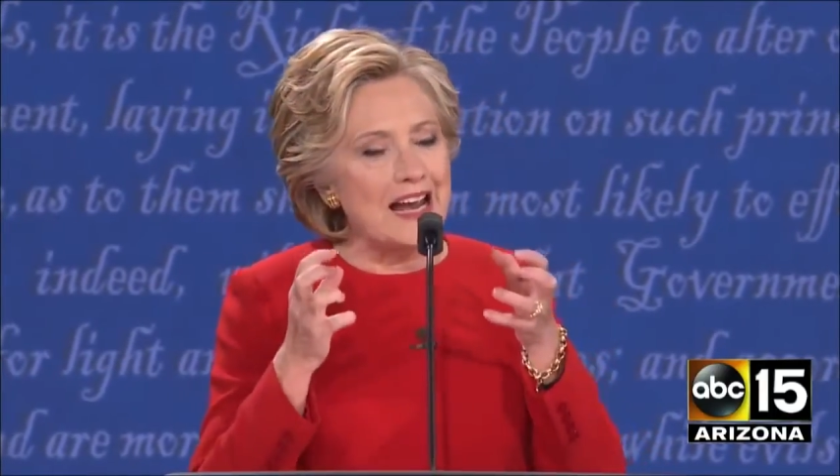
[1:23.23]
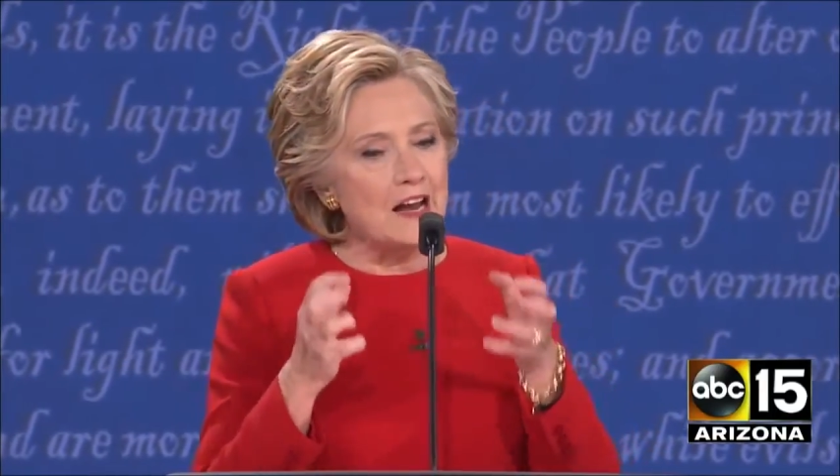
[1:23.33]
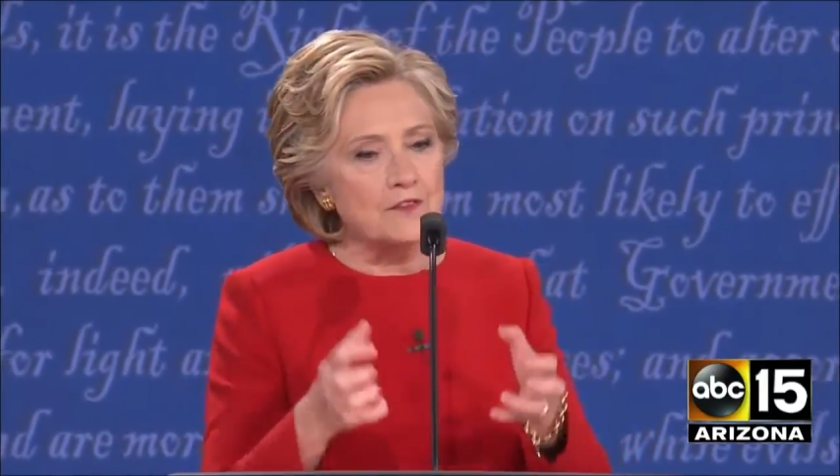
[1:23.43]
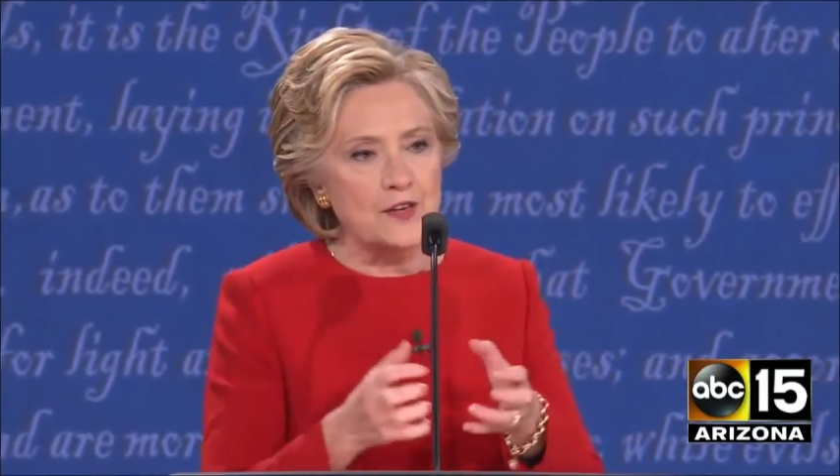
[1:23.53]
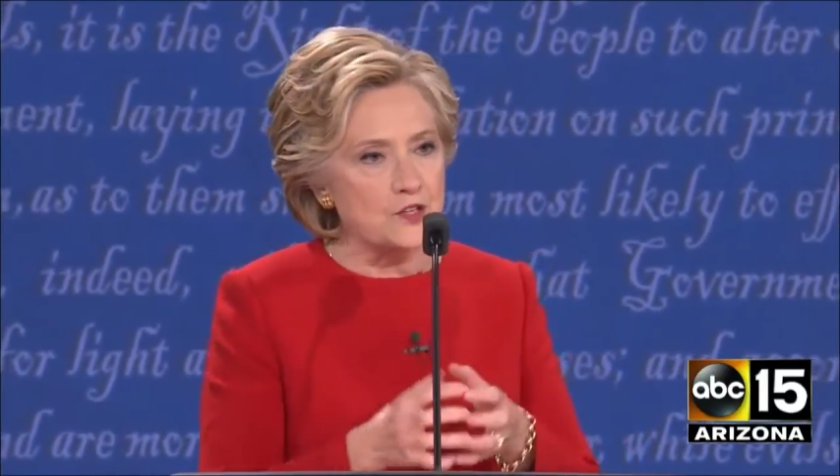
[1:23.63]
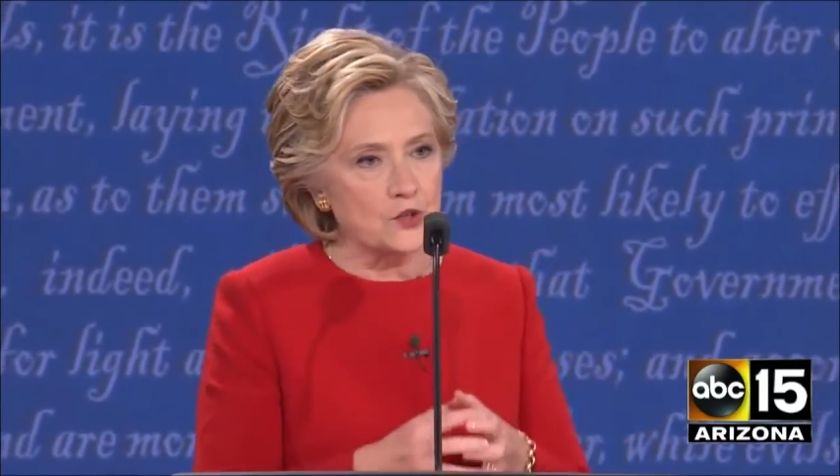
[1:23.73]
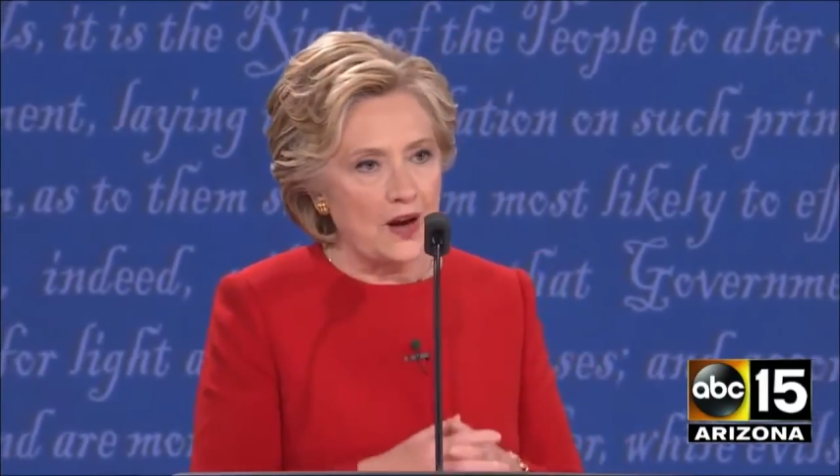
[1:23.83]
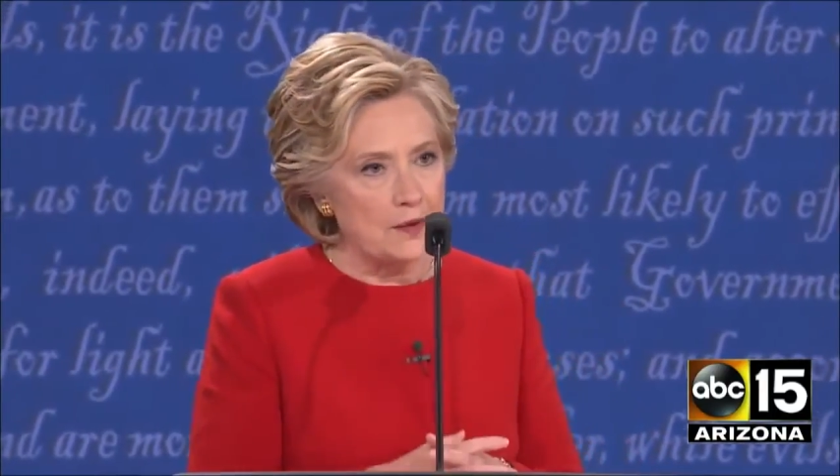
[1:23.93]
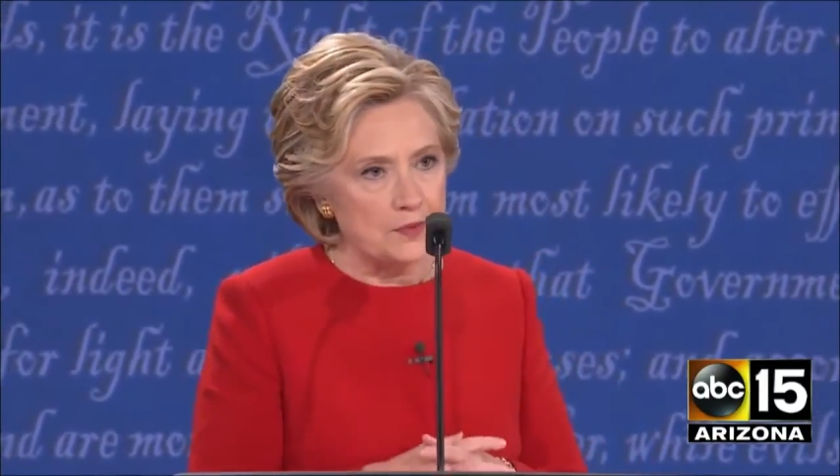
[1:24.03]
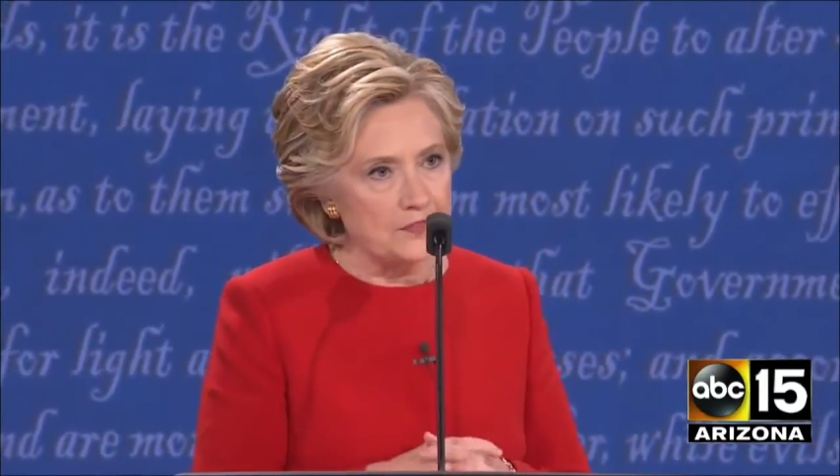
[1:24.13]
every
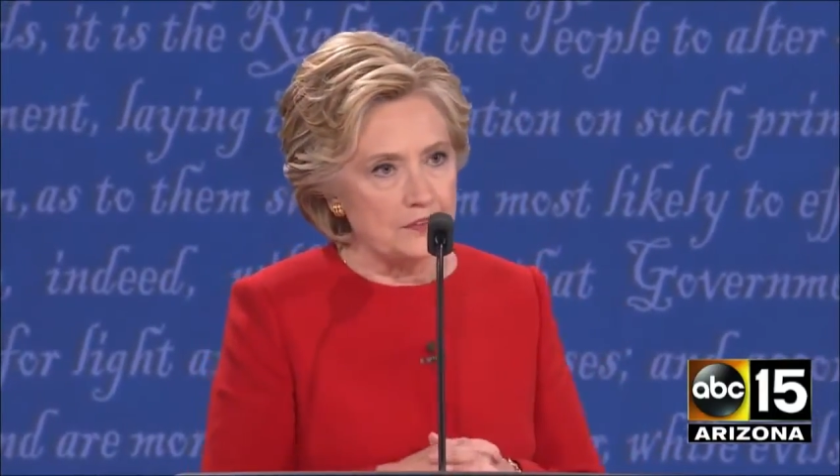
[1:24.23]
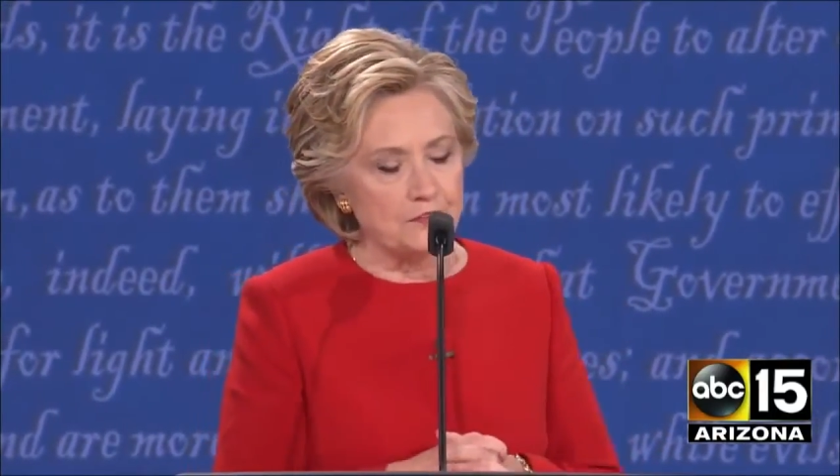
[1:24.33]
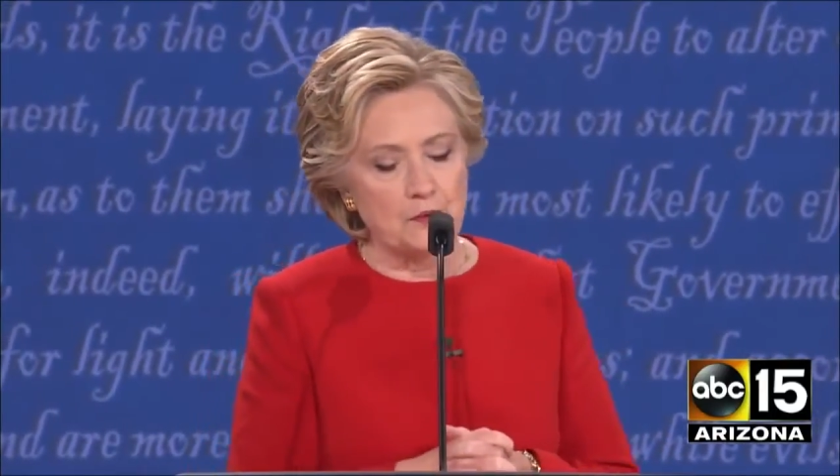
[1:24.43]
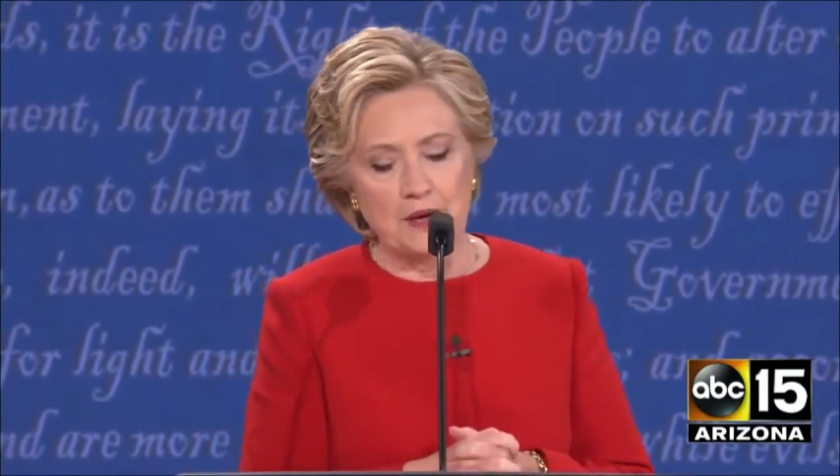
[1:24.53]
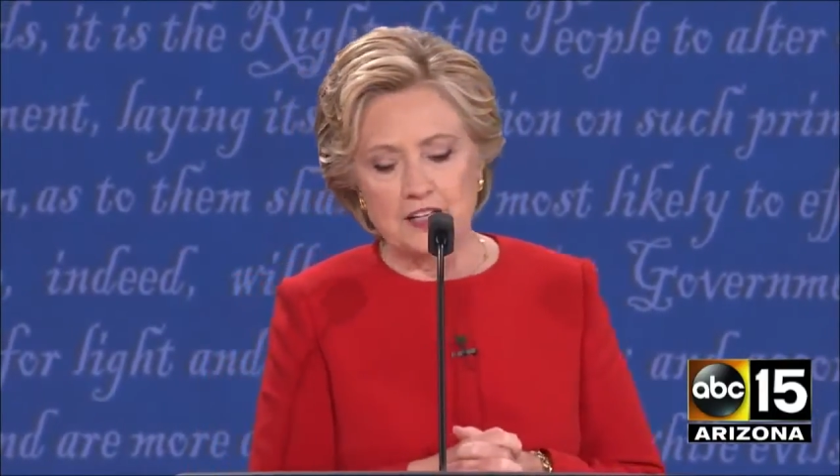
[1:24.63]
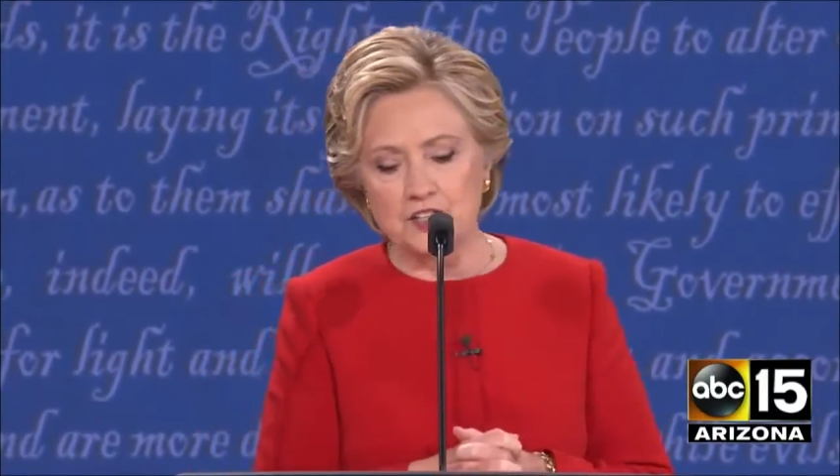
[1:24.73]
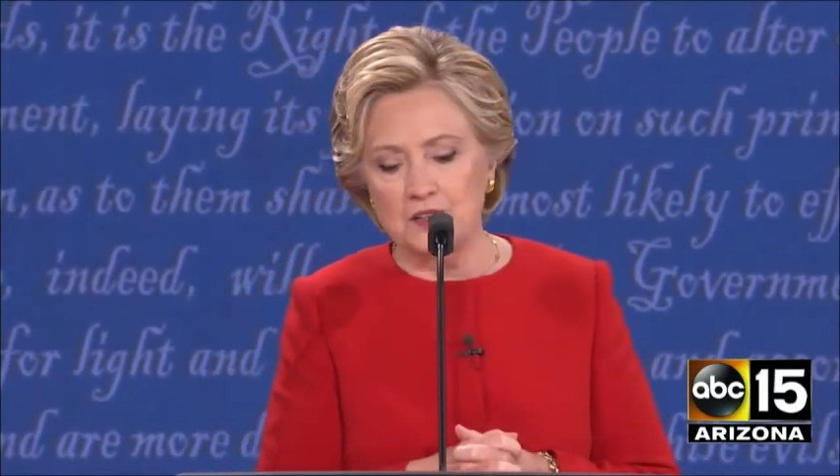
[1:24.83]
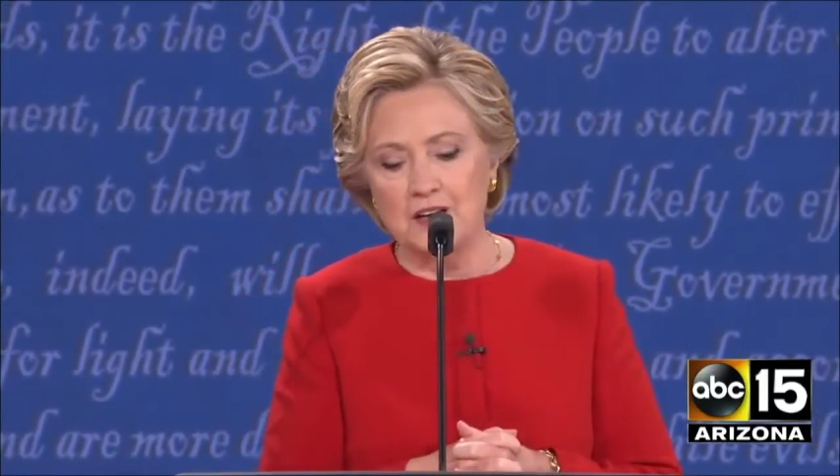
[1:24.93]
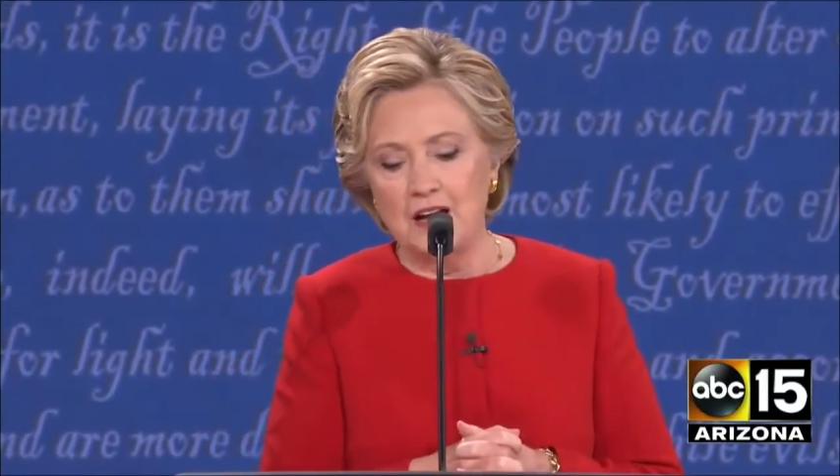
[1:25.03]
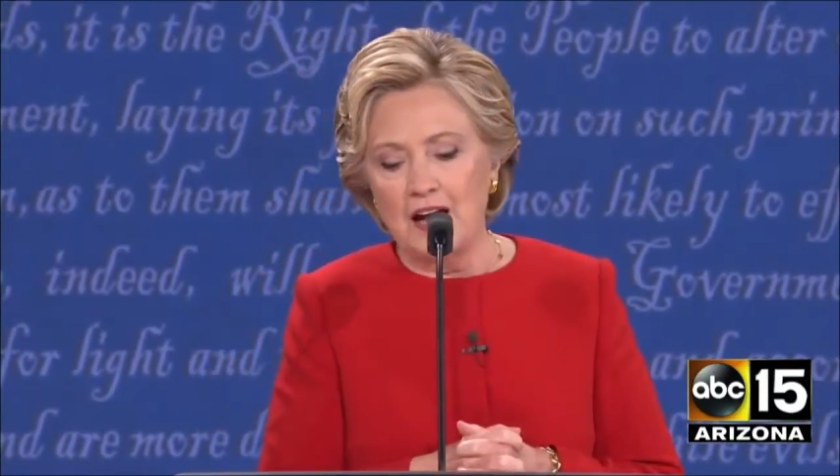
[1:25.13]
scrap of
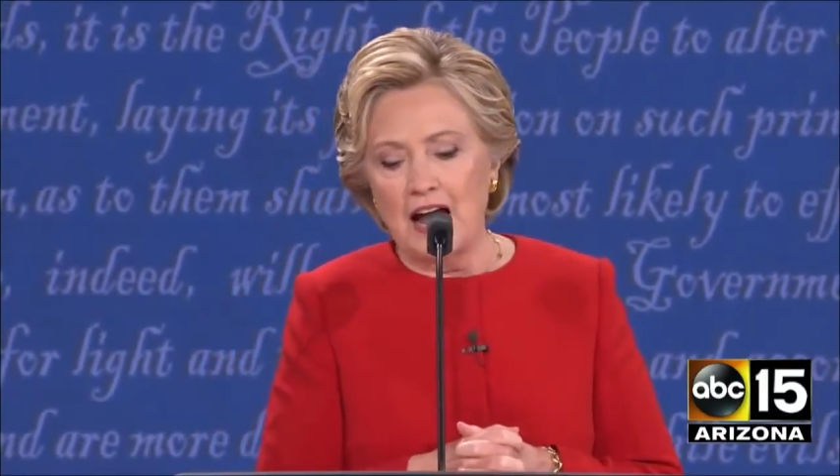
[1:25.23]
information.